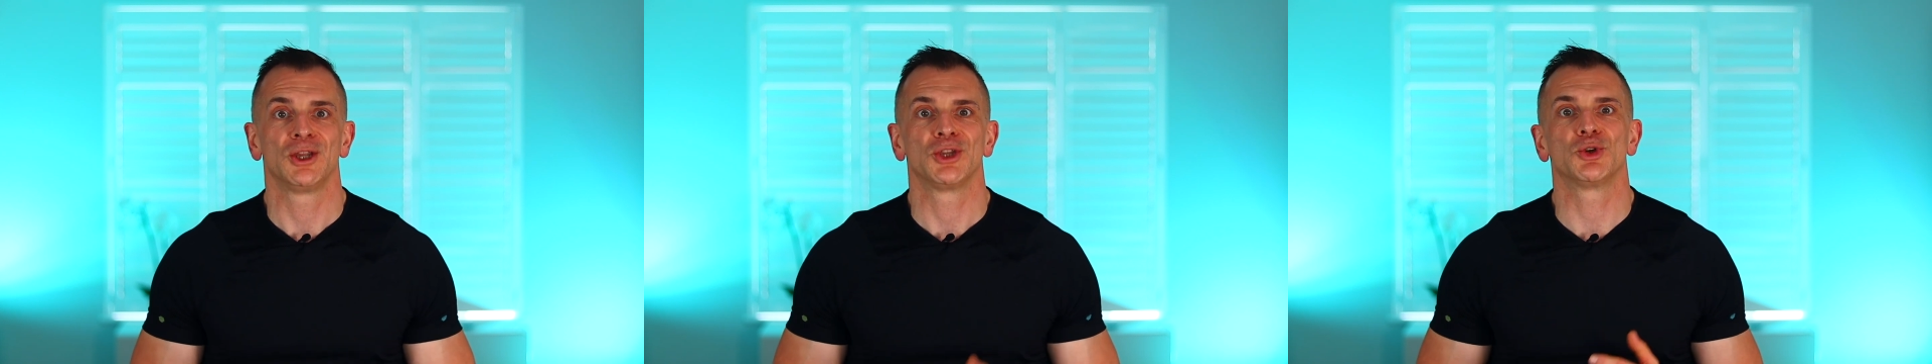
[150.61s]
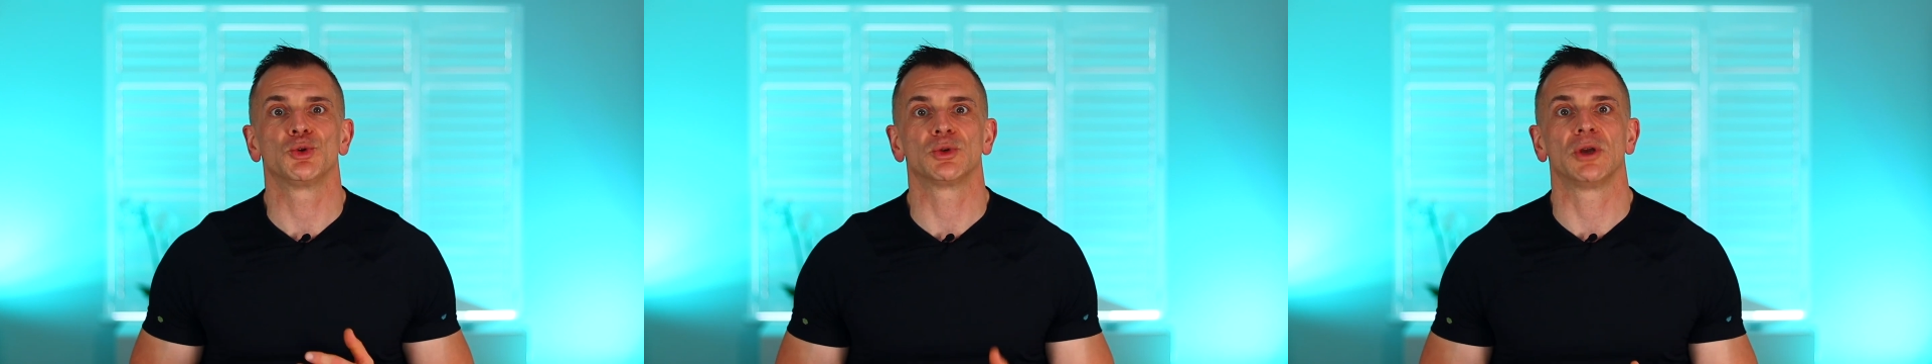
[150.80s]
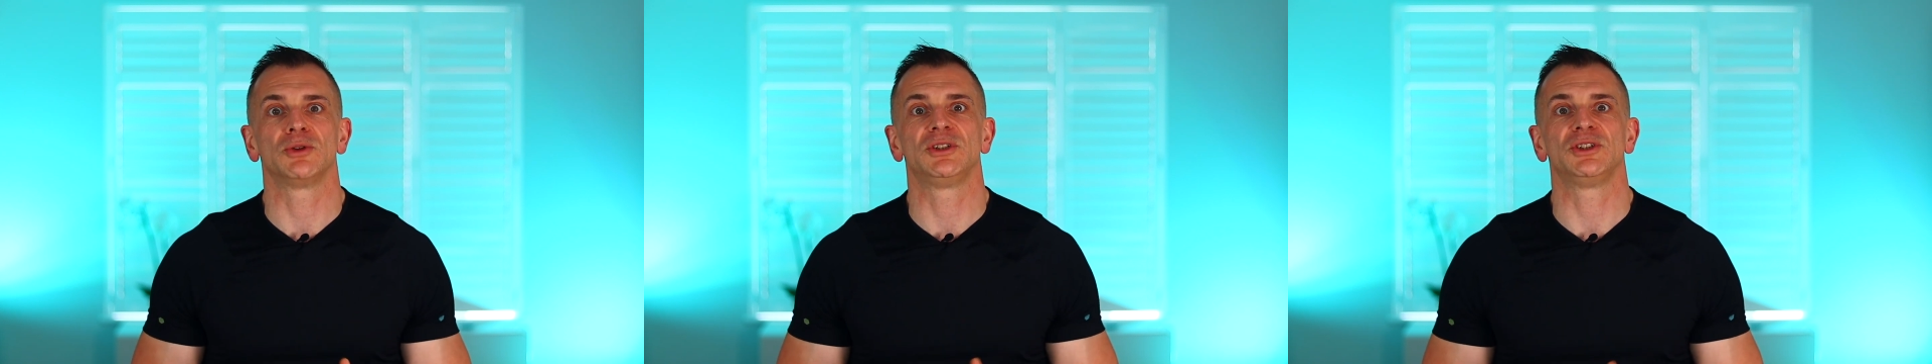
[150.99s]

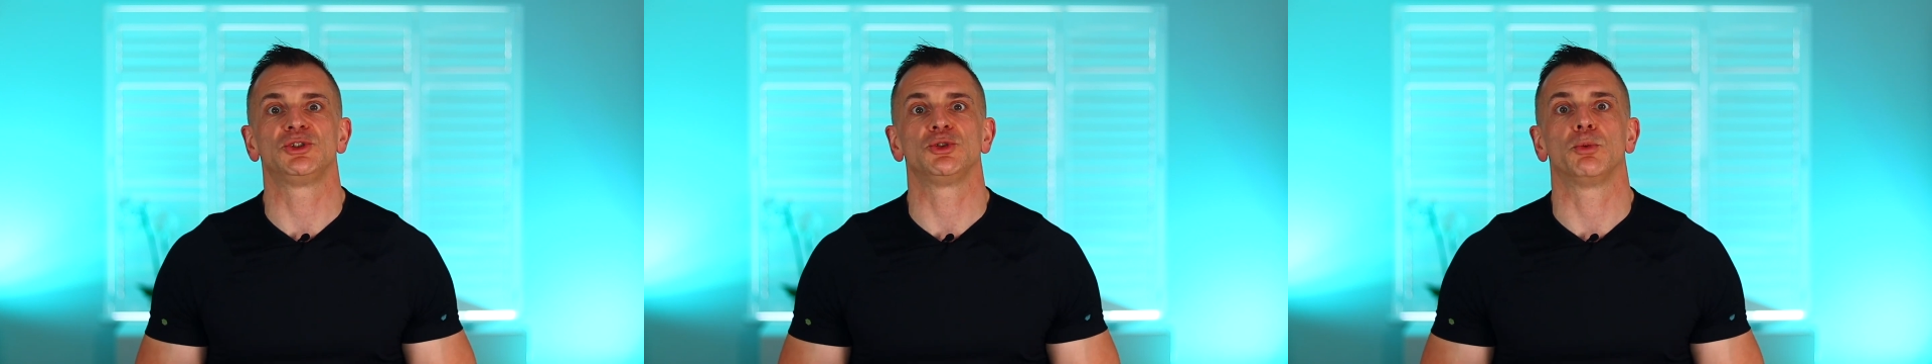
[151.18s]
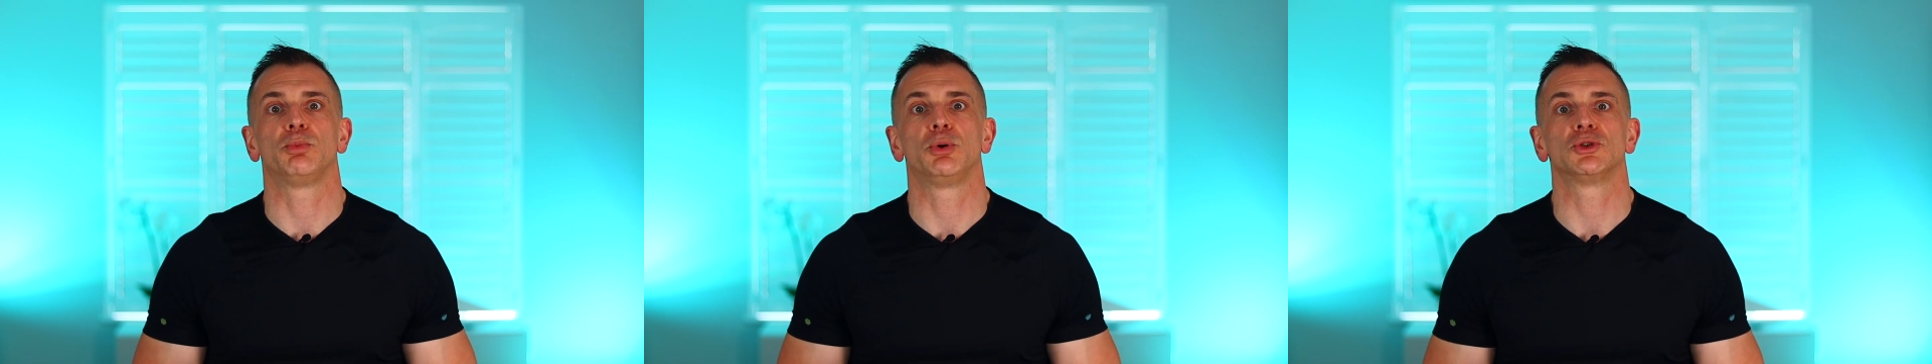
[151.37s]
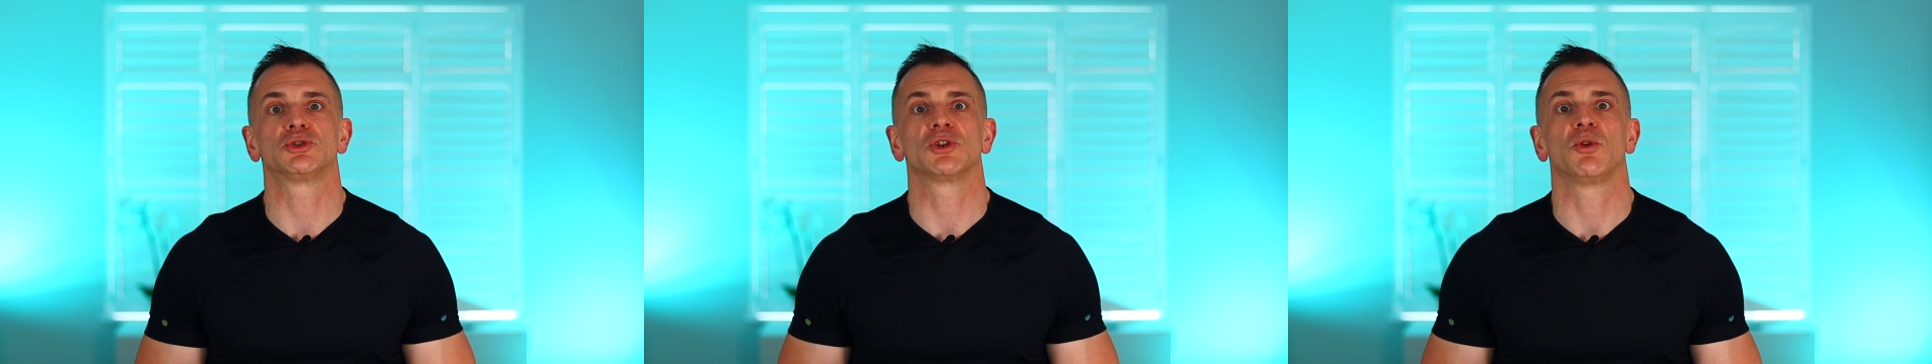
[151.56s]
You'll notice you'll
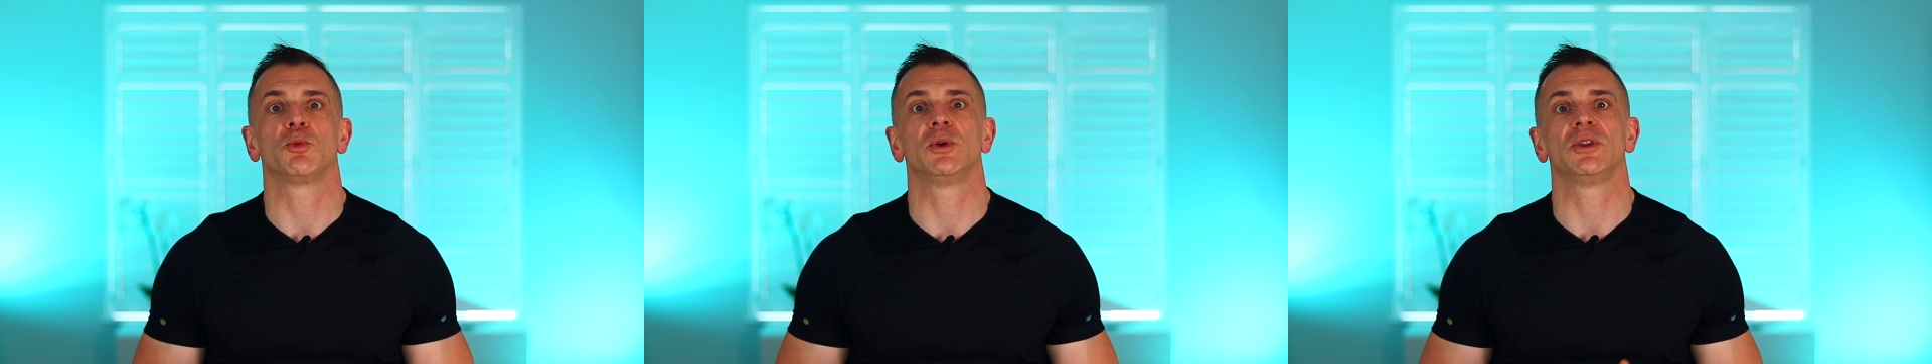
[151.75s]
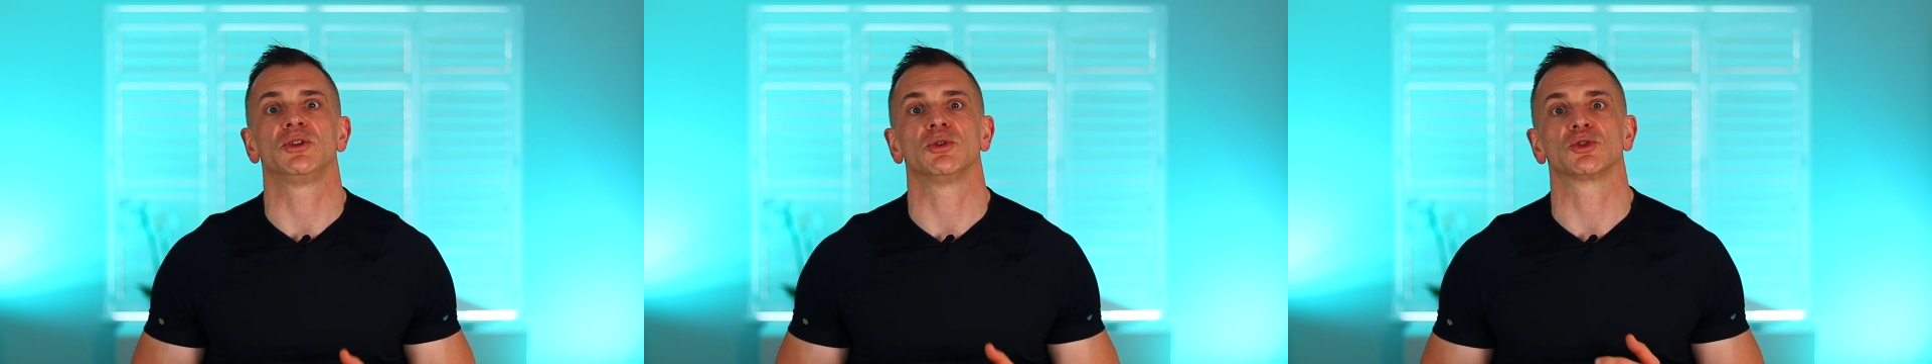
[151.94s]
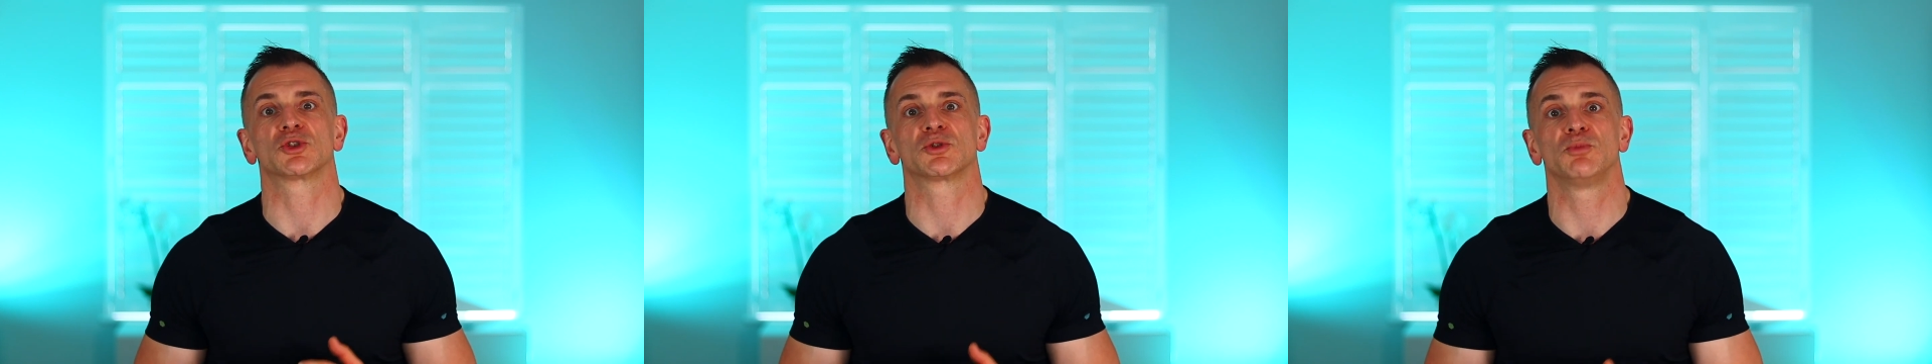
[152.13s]
push off with
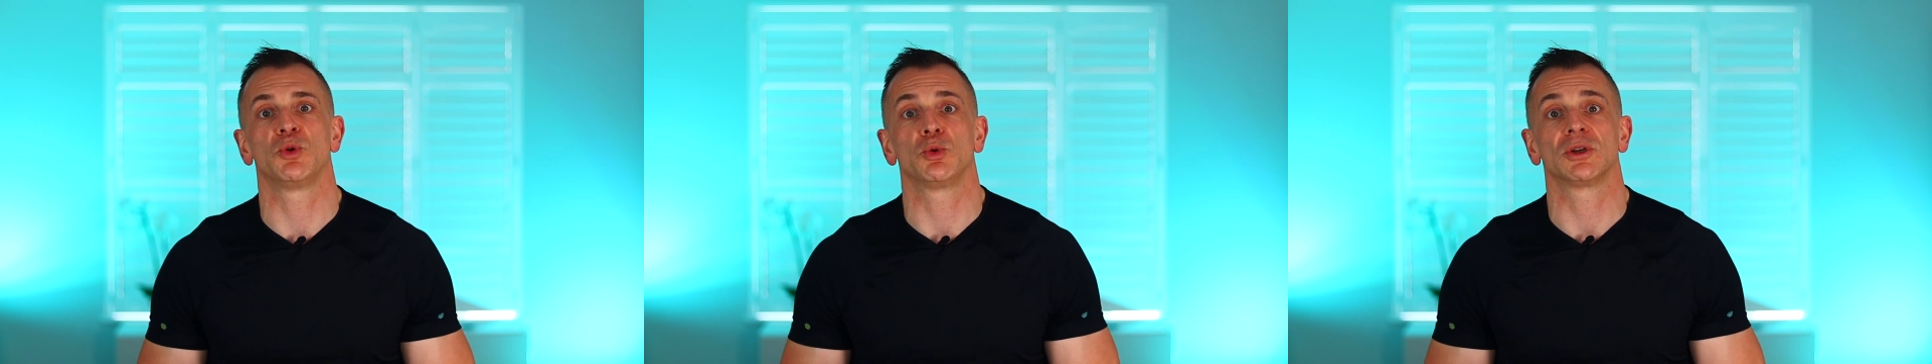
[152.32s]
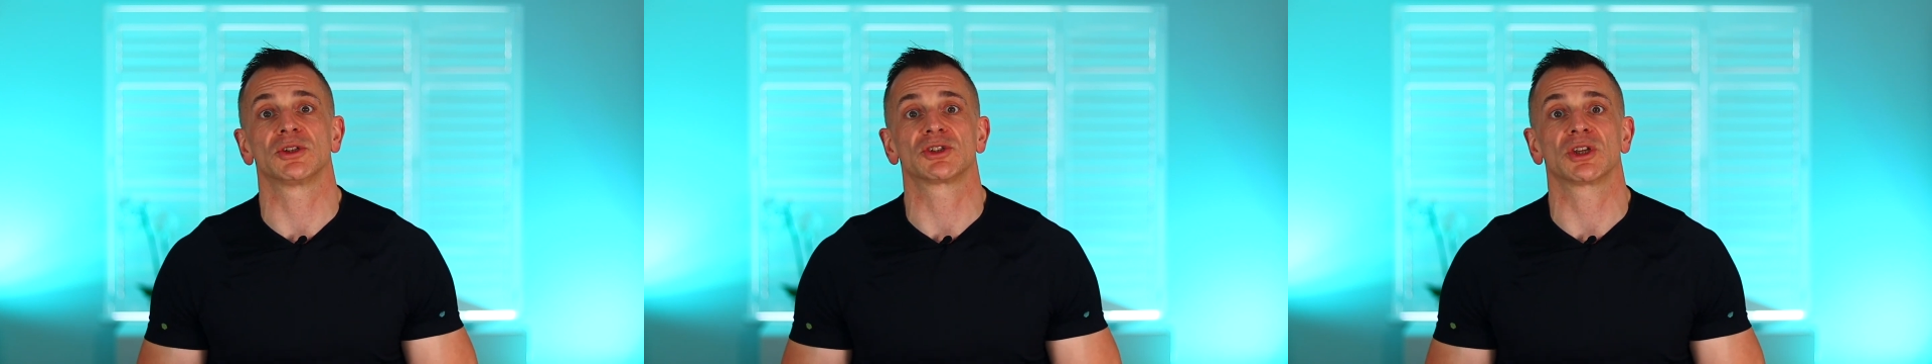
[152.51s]
your smaller